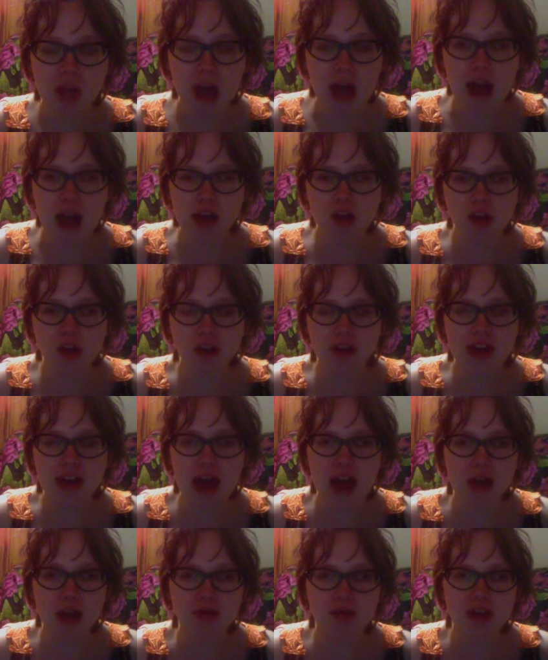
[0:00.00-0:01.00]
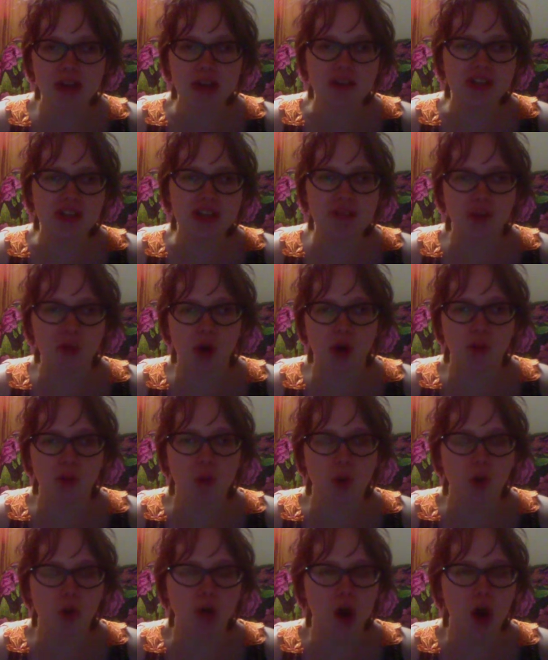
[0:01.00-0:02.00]
actually has a deeper,
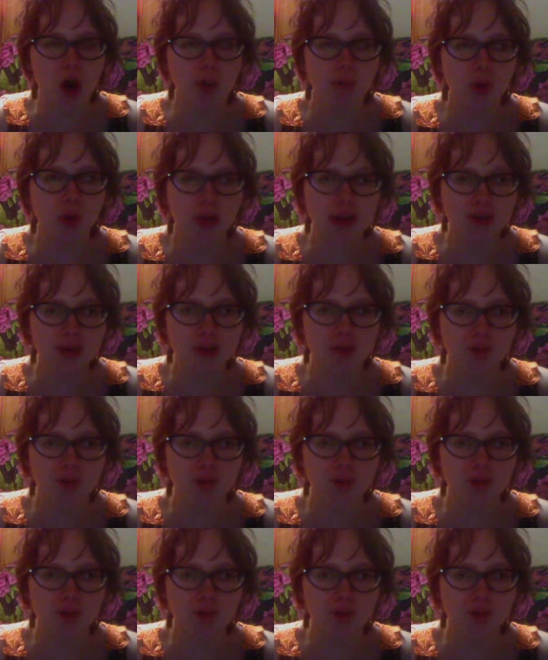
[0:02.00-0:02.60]
more complex